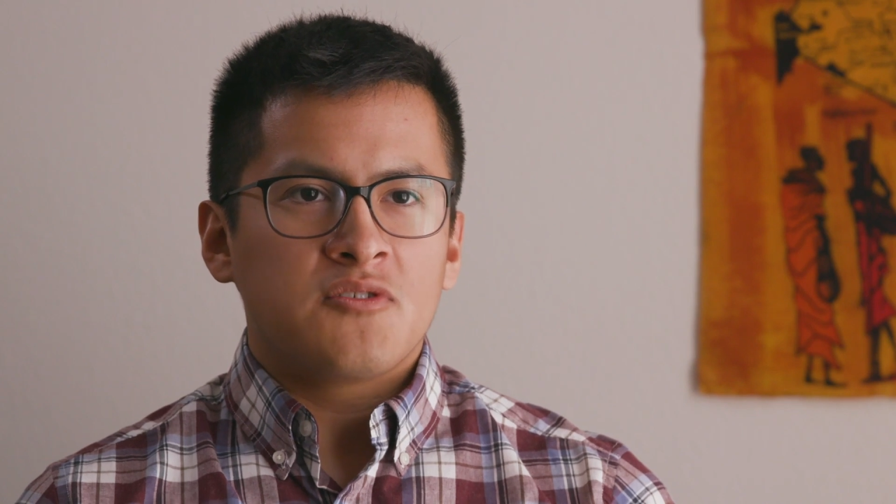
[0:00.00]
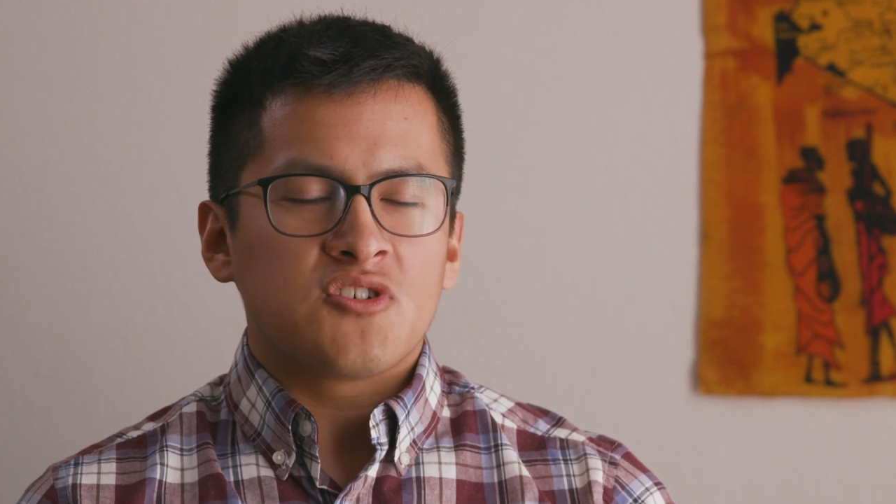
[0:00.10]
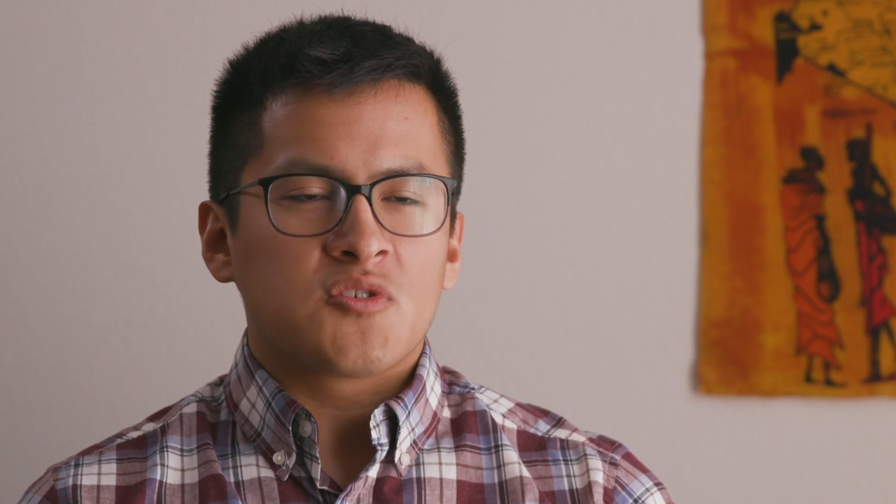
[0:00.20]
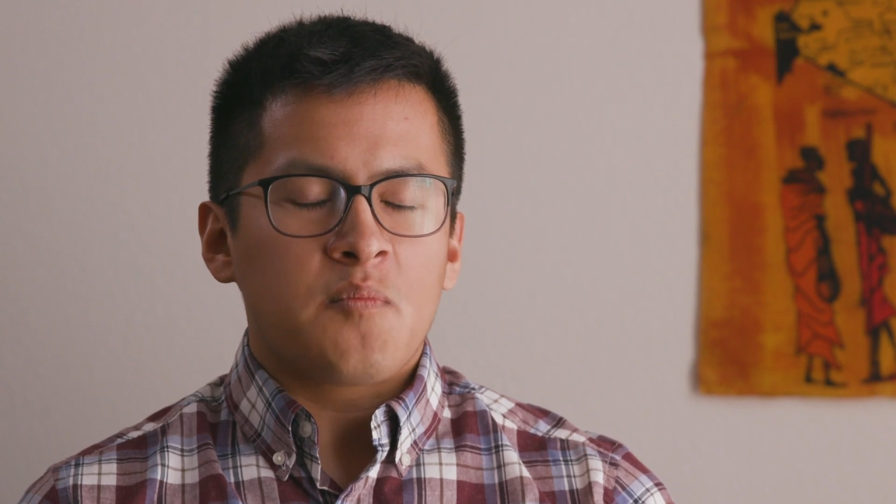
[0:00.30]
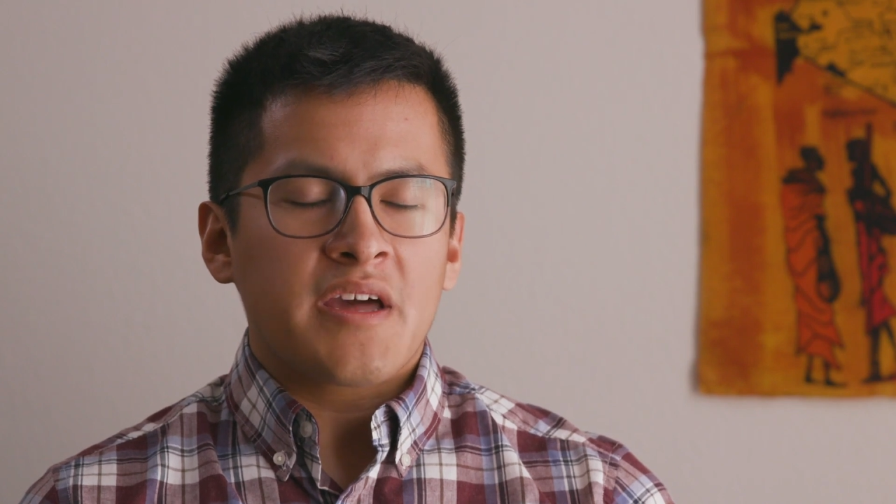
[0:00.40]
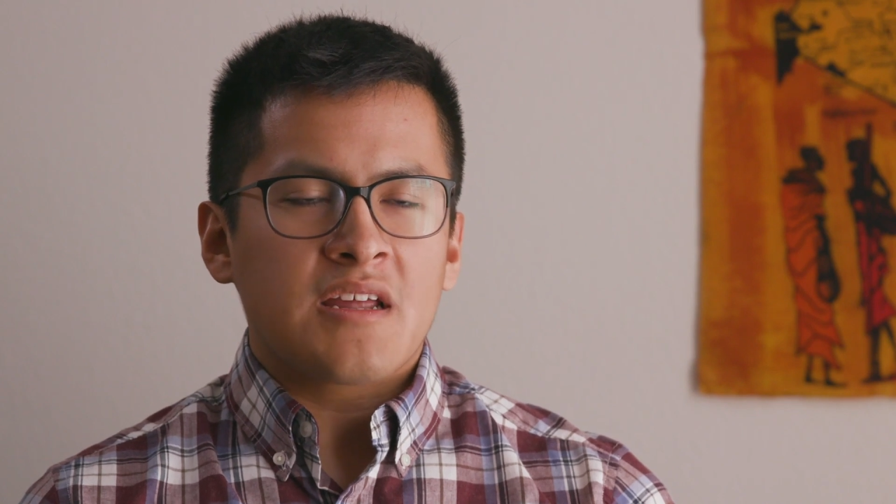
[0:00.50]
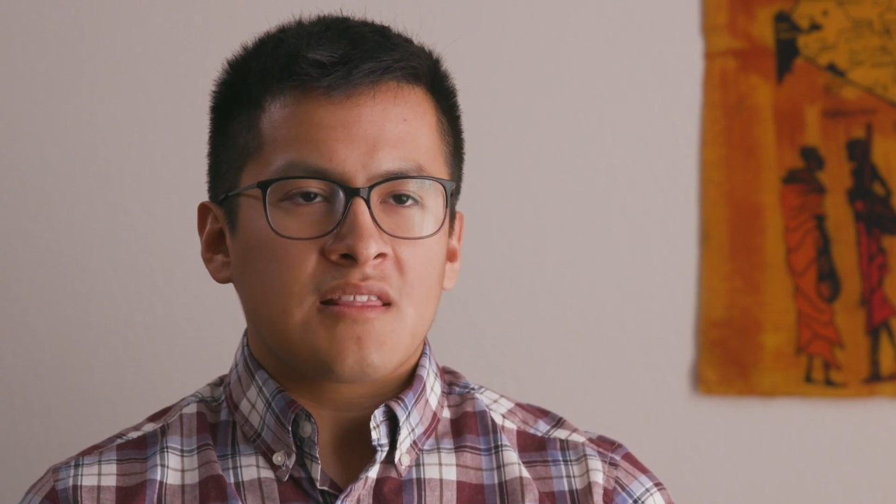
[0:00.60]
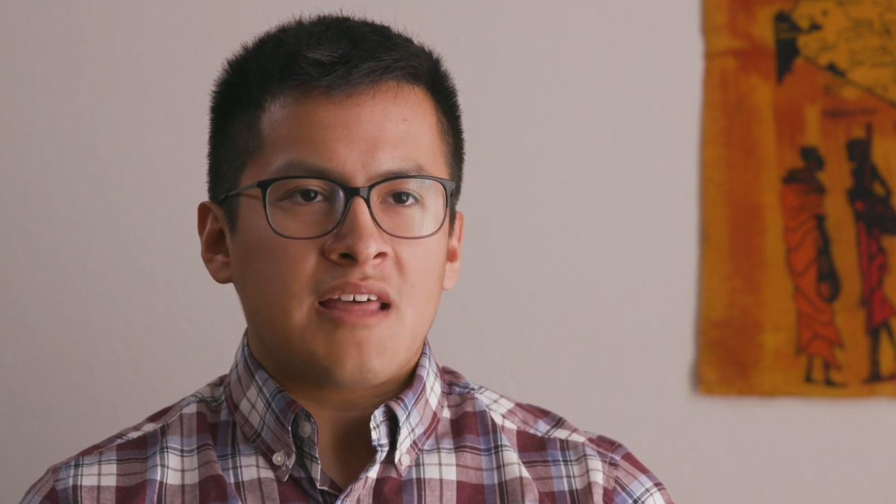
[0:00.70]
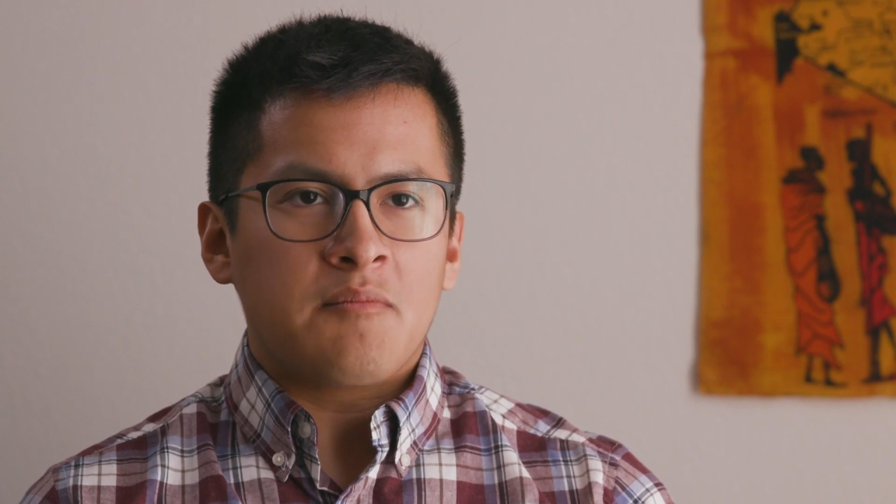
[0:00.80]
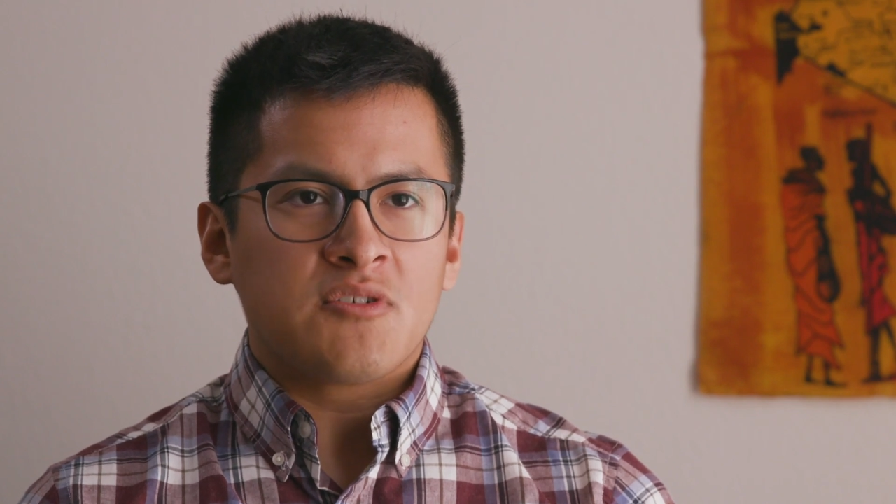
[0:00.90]
just made
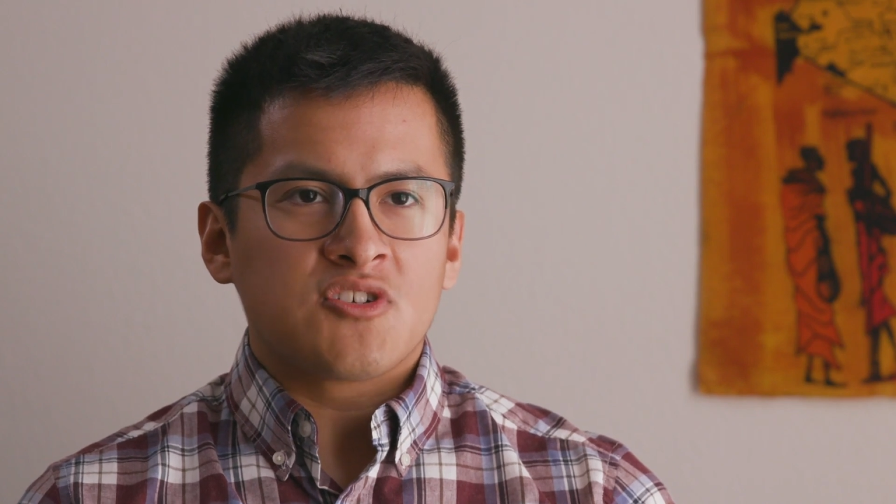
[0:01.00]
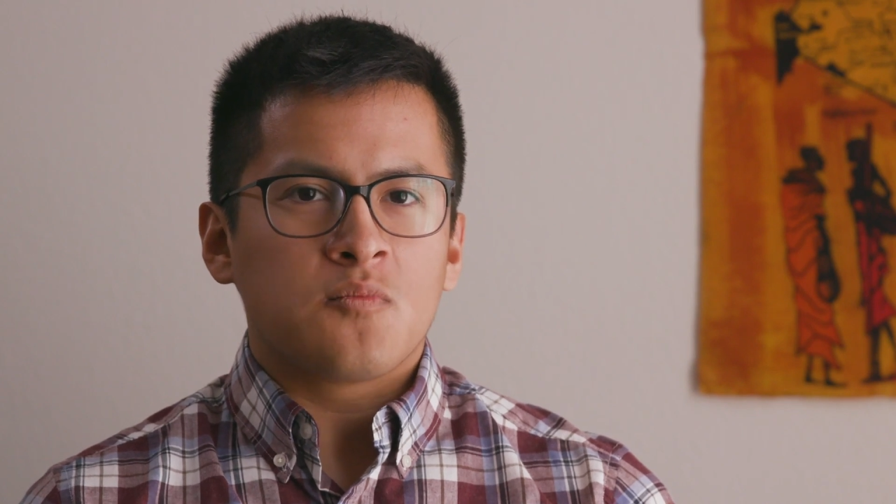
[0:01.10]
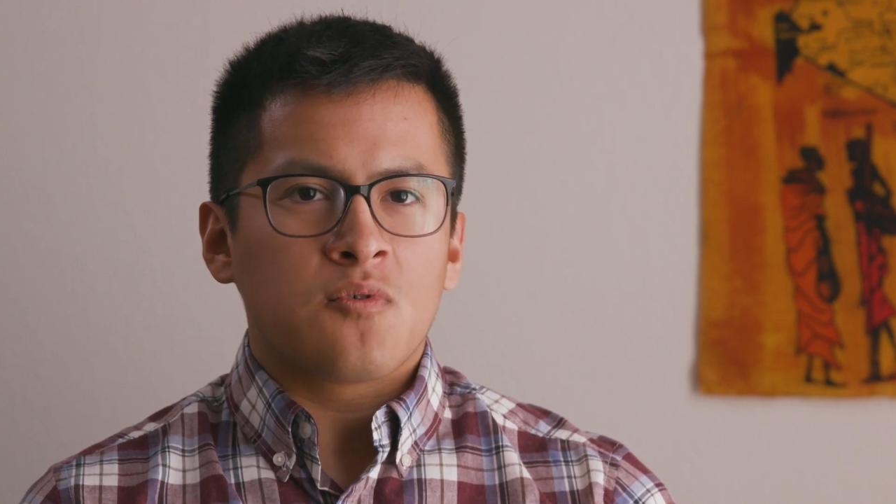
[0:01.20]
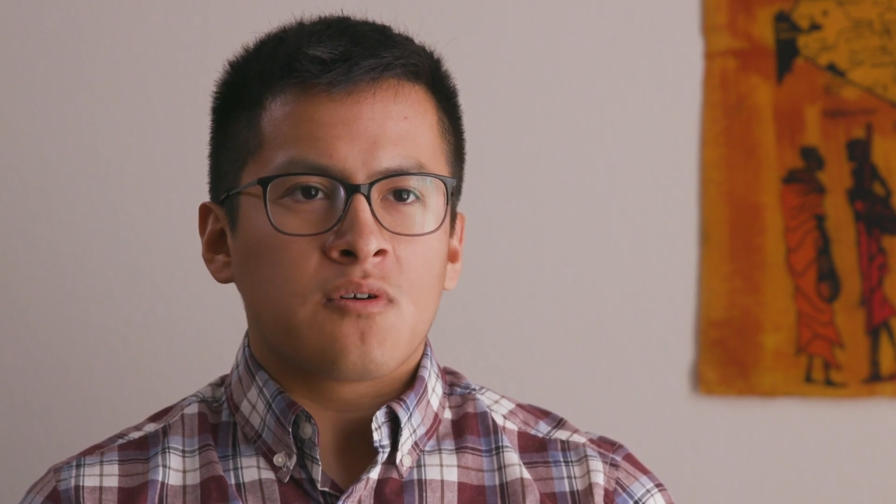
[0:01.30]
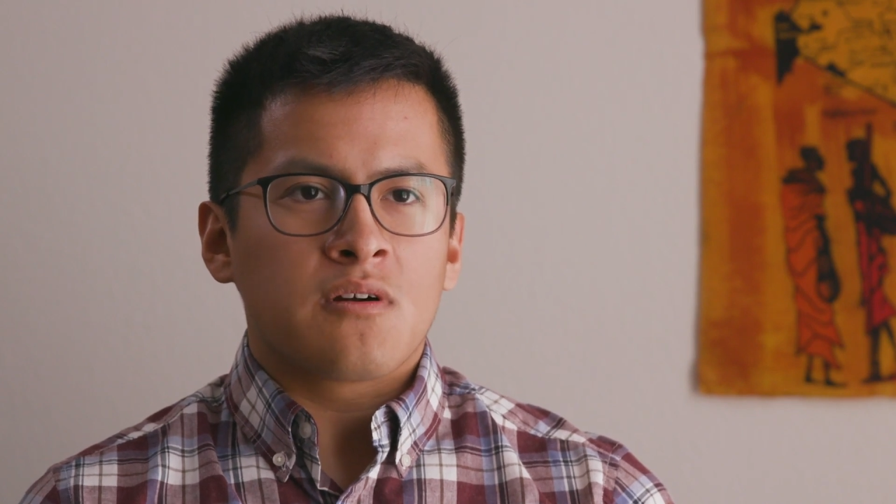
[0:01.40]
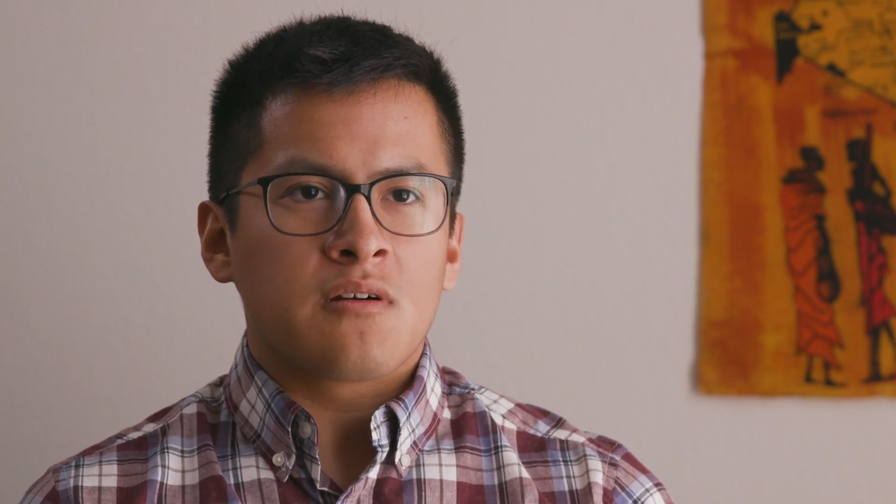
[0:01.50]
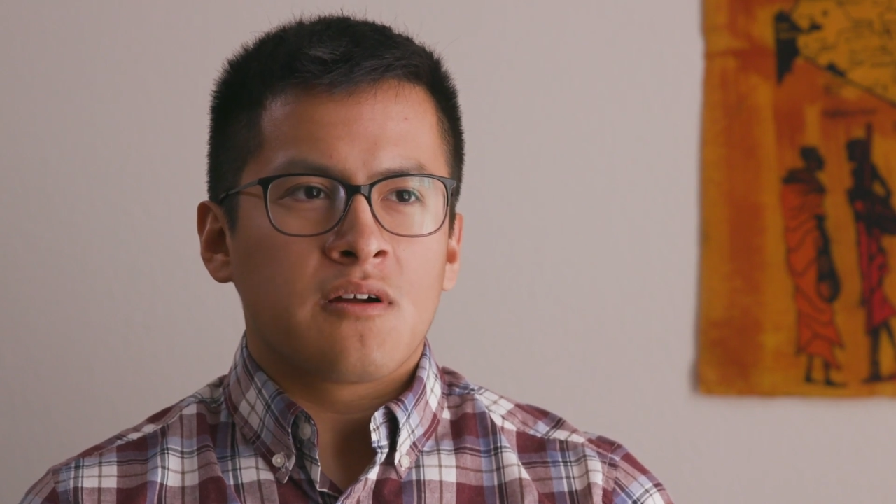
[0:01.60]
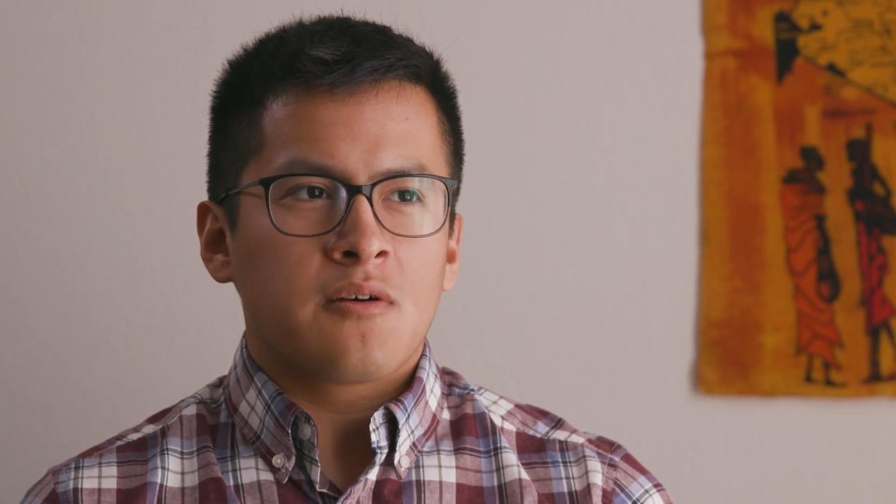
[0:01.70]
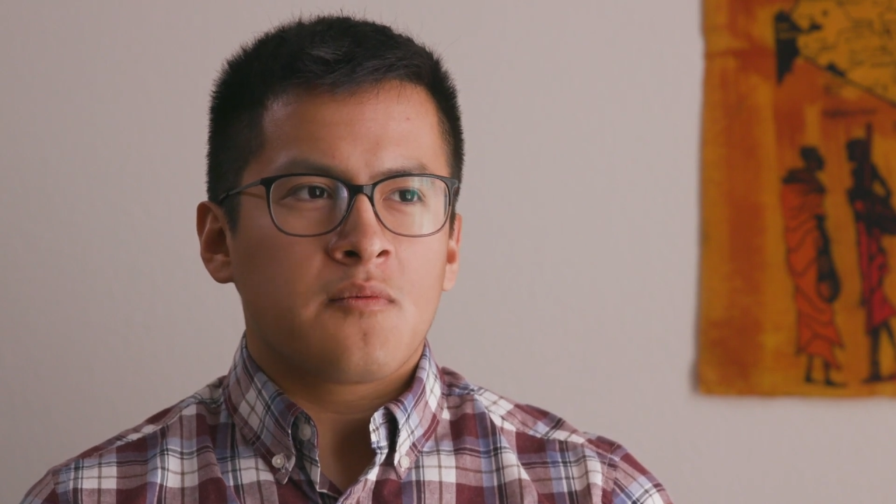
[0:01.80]
it that much more